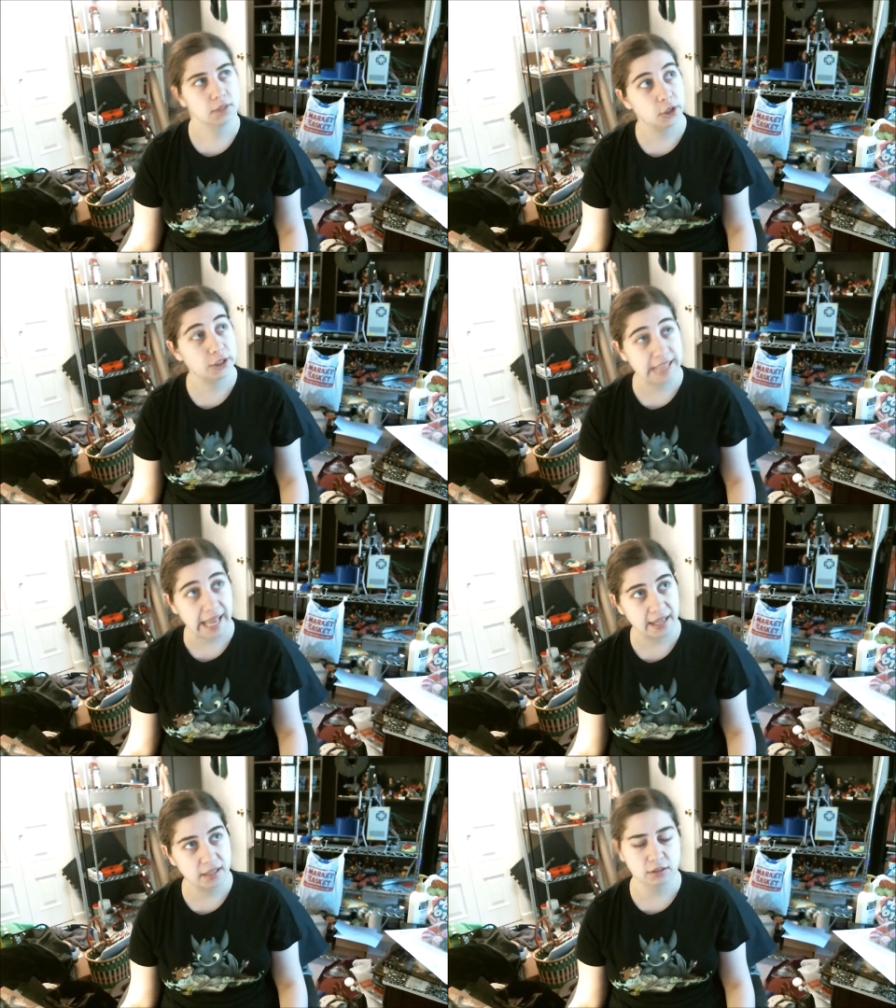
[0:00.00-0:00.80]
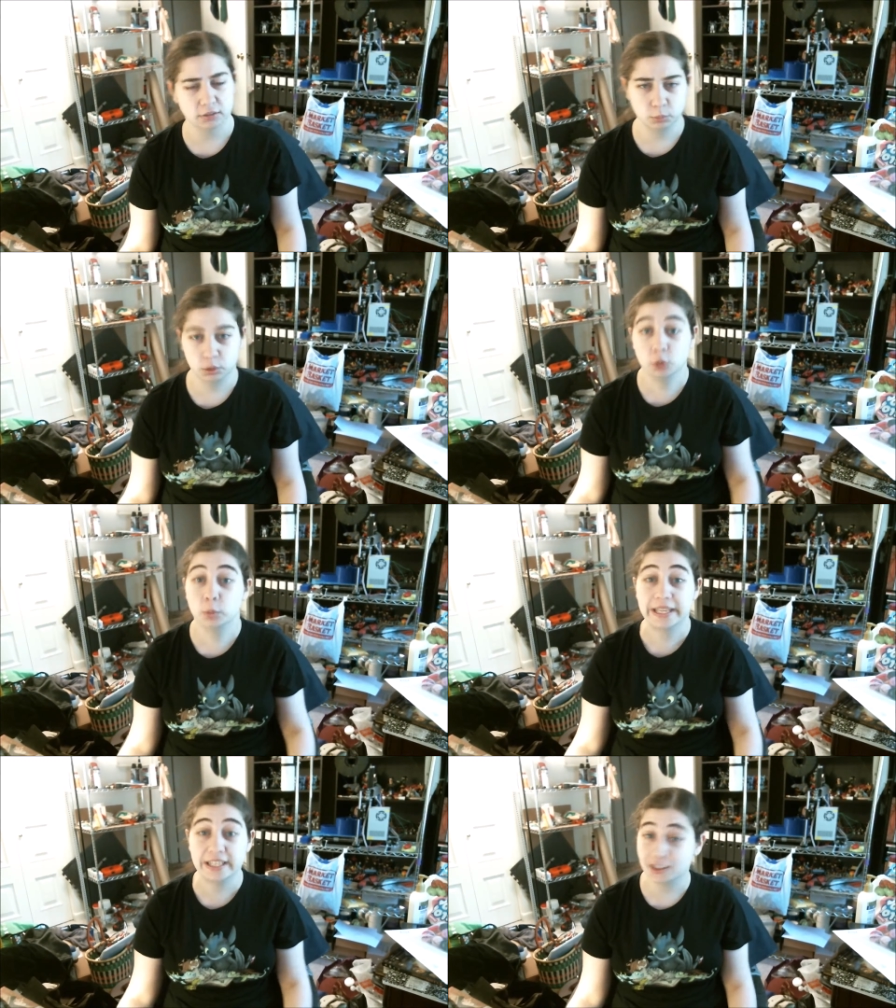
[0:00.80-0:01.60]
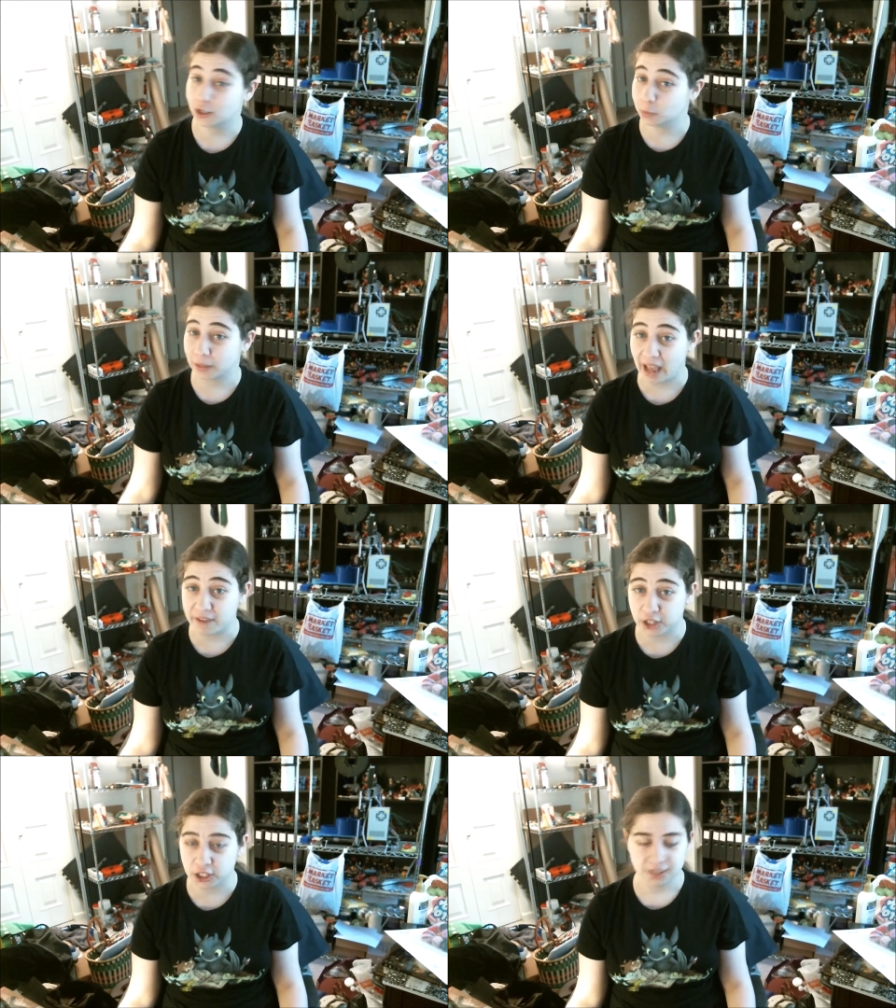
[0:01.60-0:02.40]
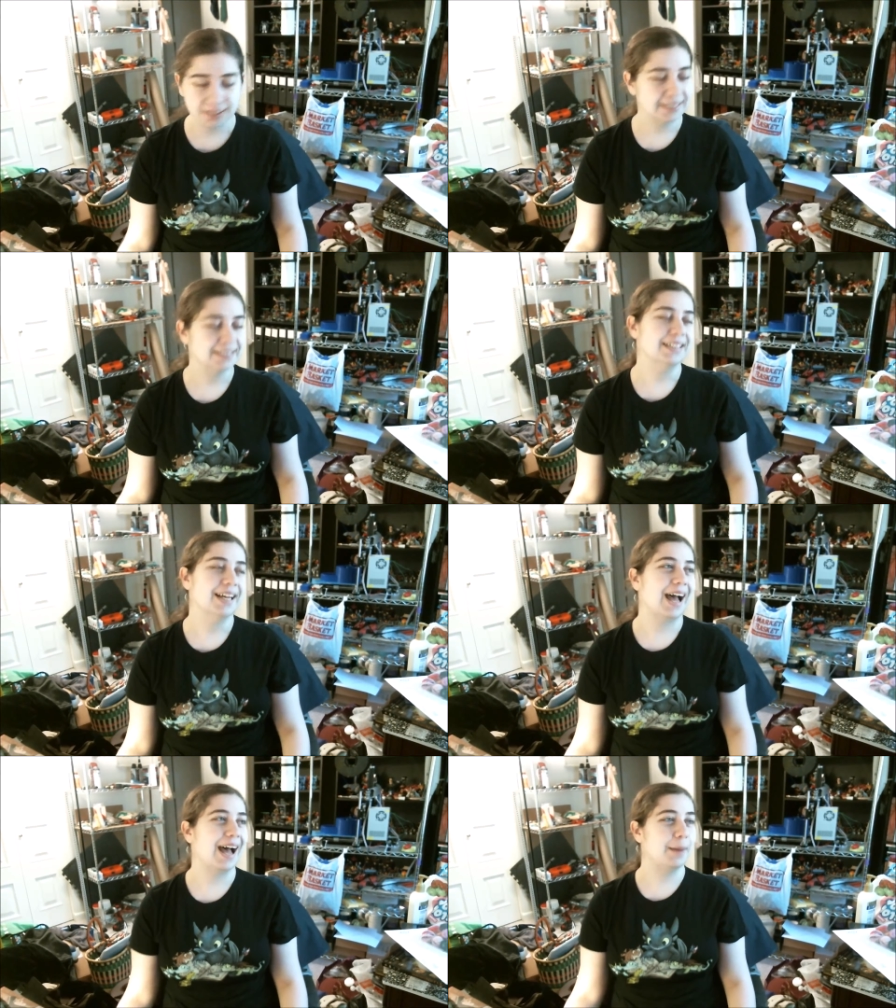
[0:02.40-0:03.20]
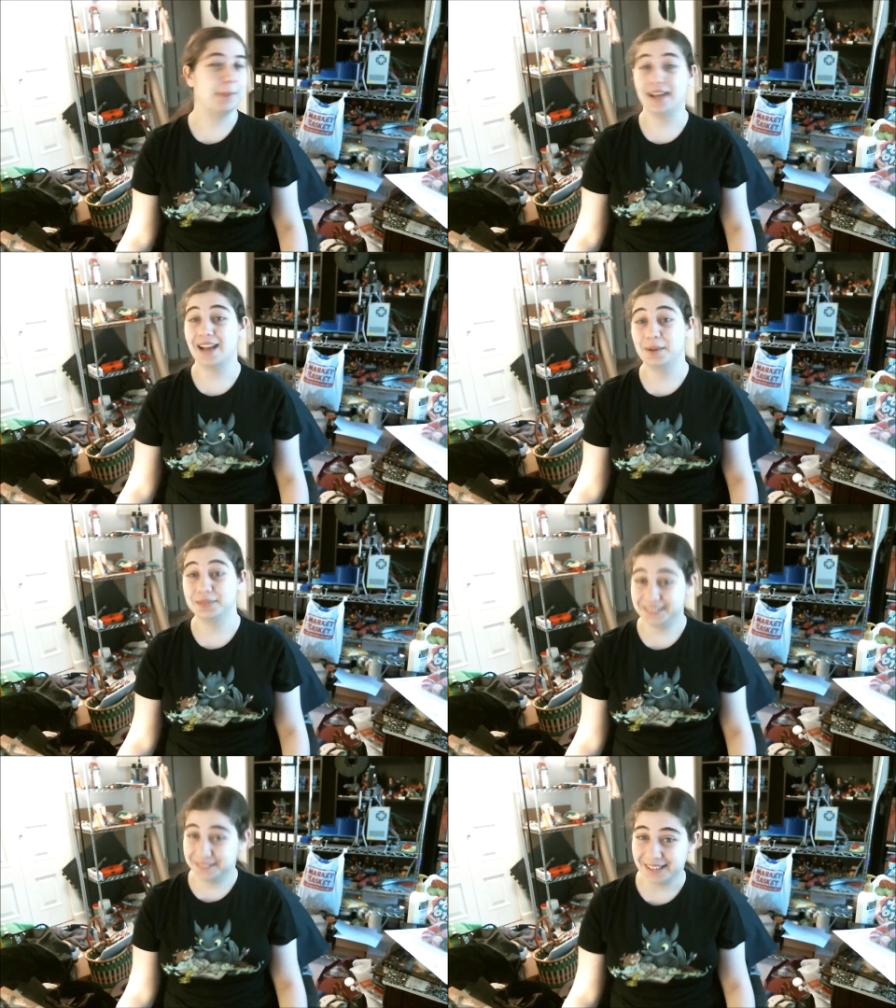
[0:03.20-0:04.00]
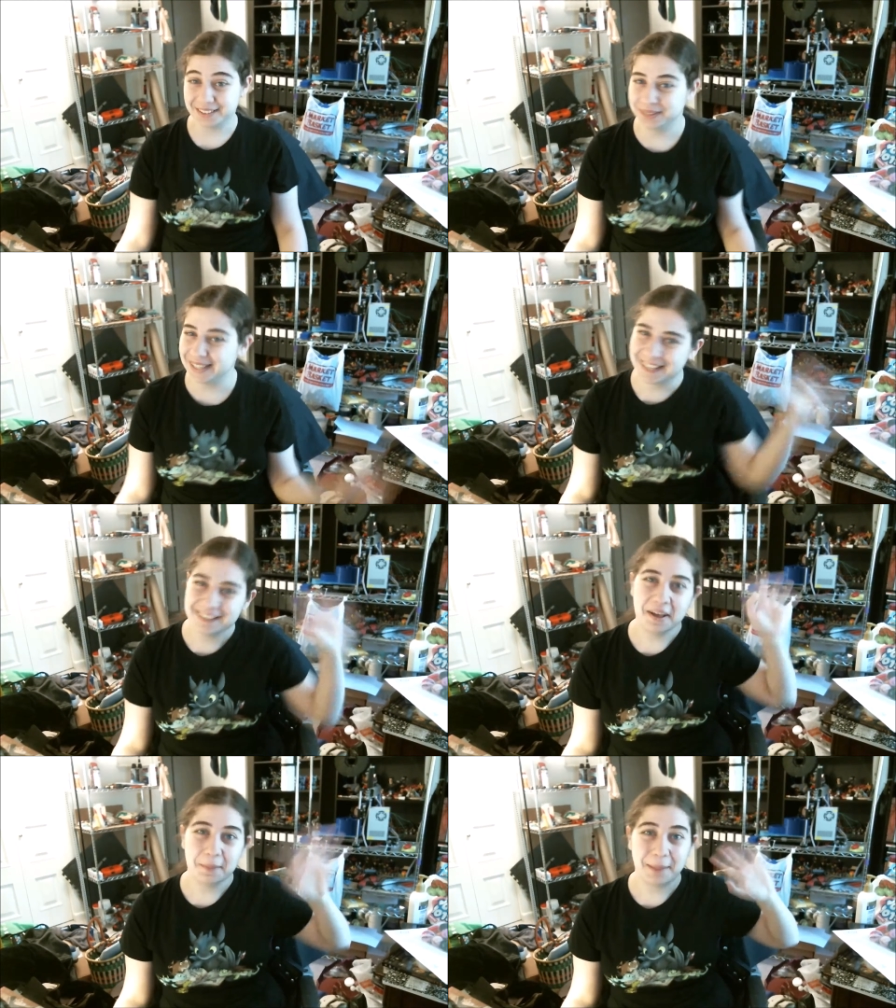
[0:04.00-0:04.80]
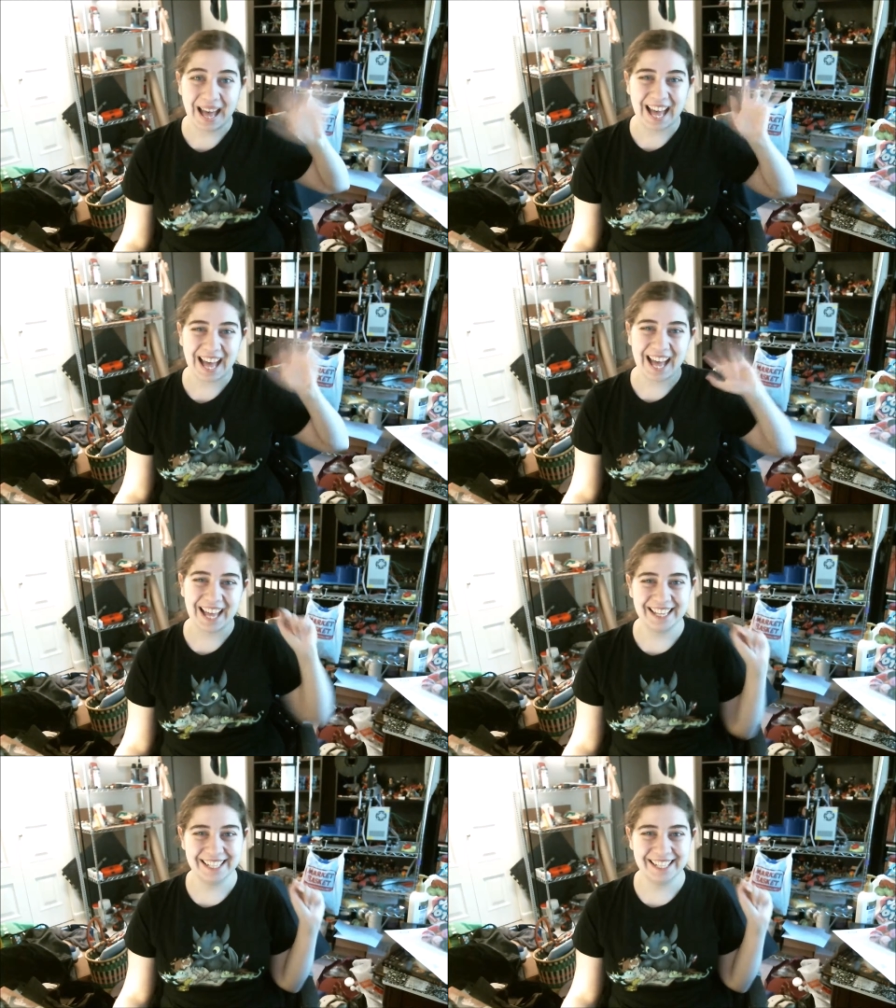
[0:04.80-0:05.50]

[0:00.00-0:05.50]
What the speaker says: good day, good week, good whatever, and I will see you next week. Bye!